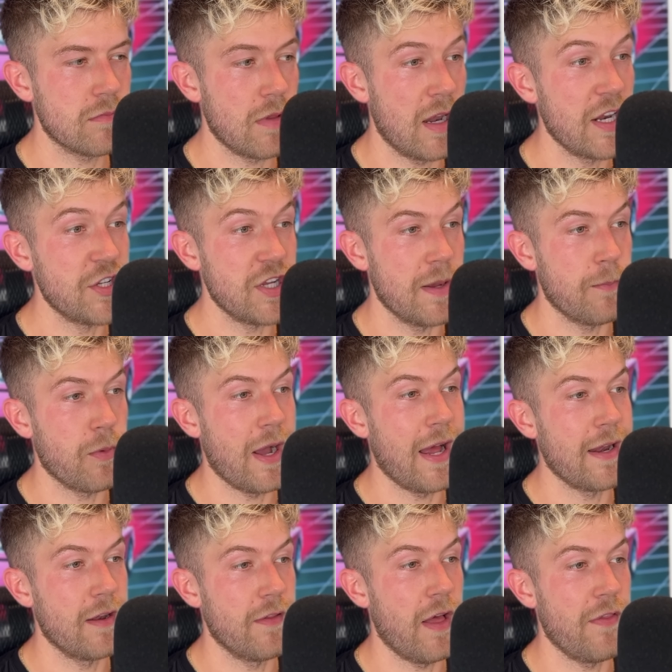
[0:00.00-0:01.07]
a legit
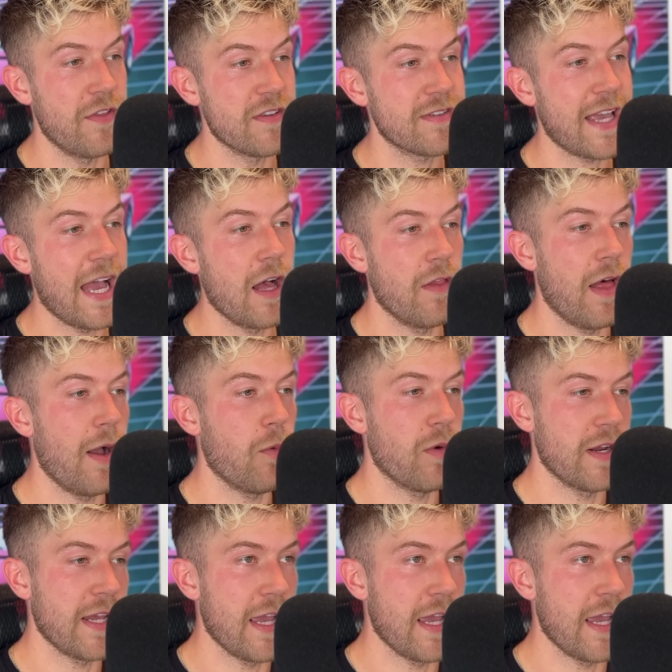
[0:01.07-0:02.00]
brand at the scale that I want